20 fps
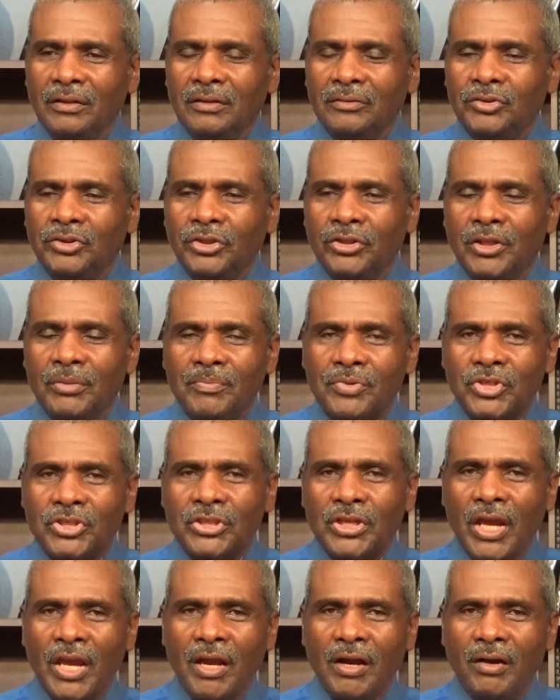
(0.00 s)
to
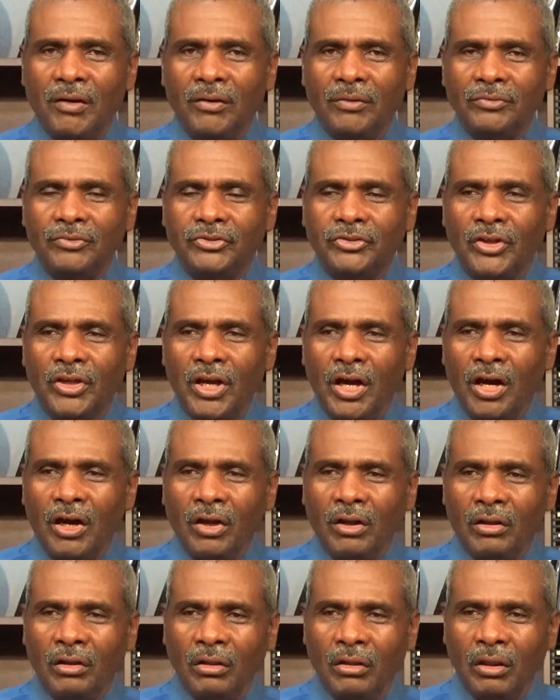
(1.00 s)
themselves a
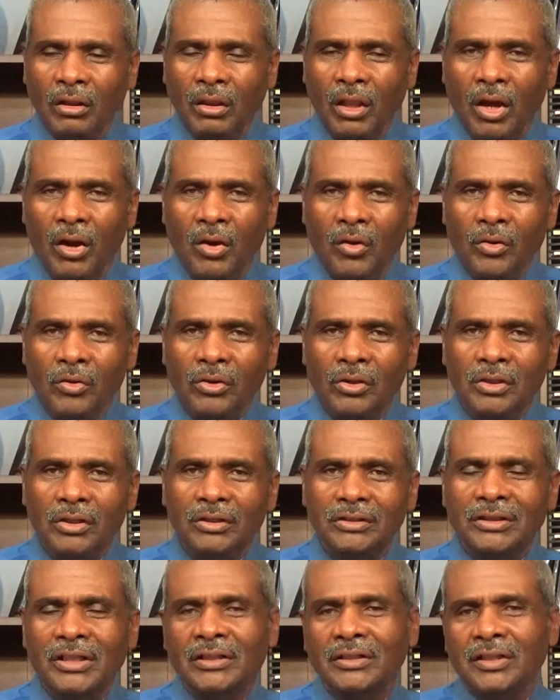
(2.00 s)
law
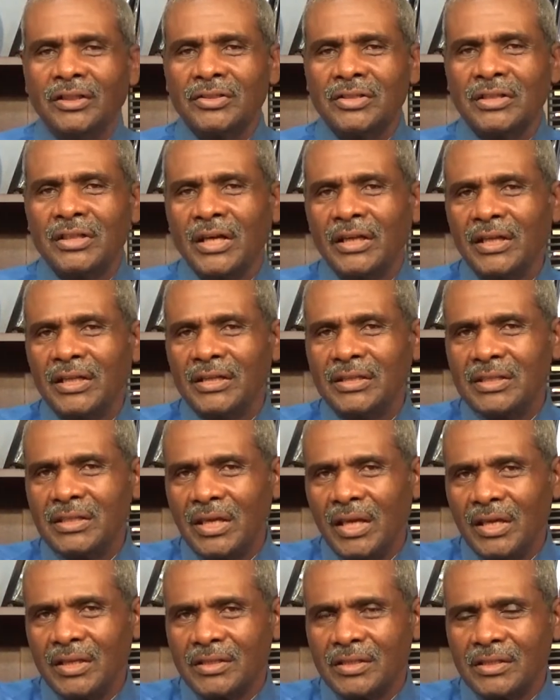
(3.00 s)
that does not
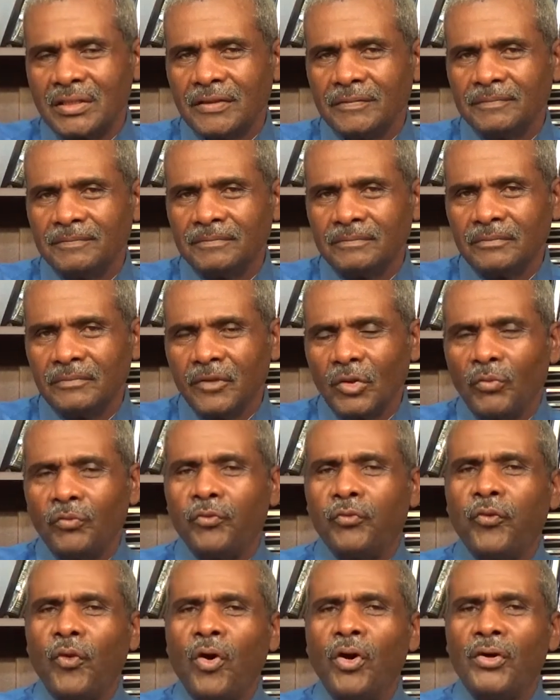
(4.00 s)
exist
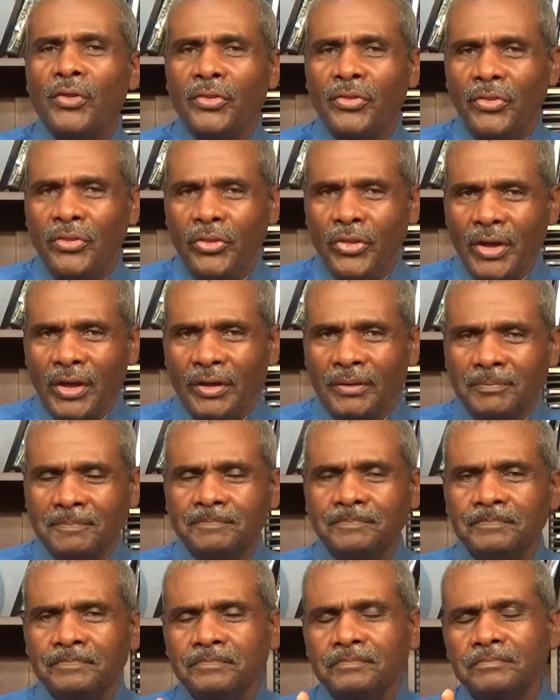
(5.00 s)
for them.
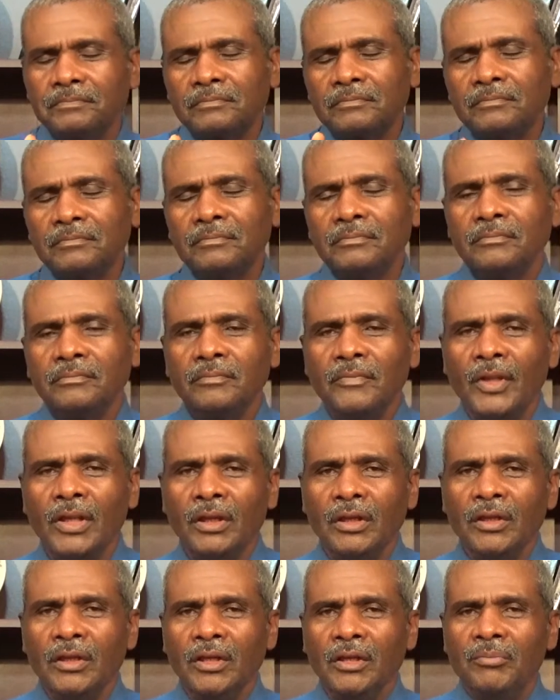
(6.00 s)

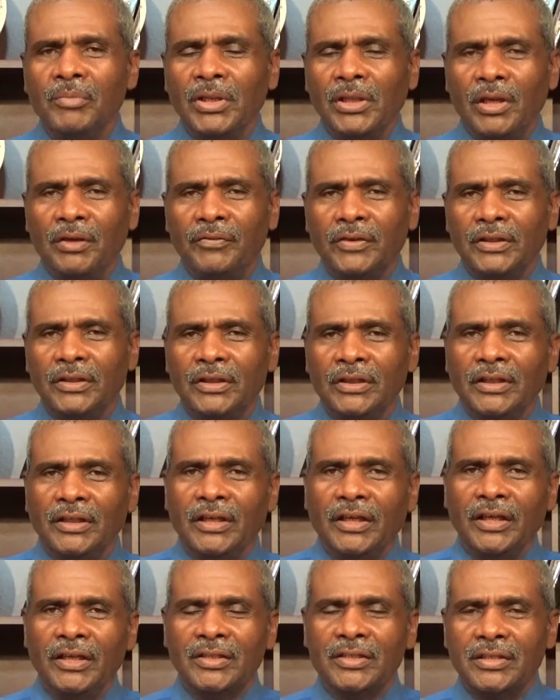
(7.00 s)
Beloved,
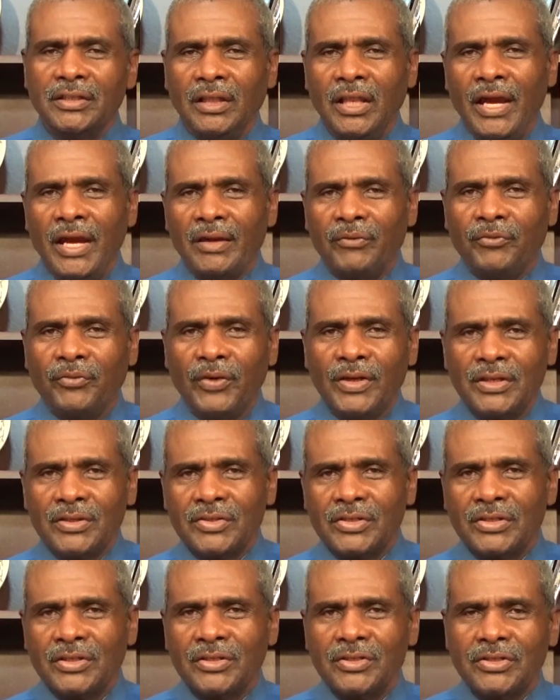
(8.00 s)
it's like, for
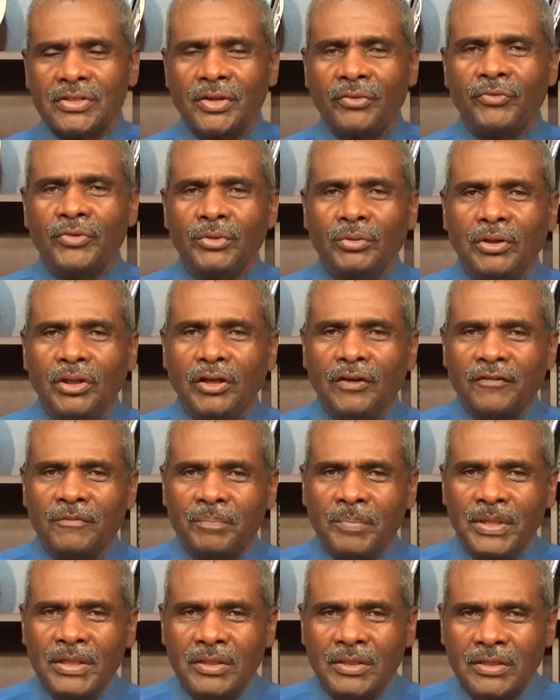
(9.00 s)
instance, if you love
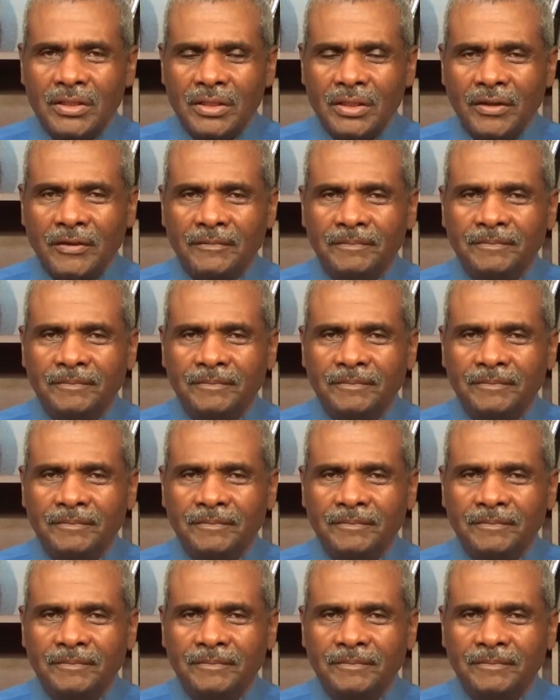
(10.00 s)
pizza,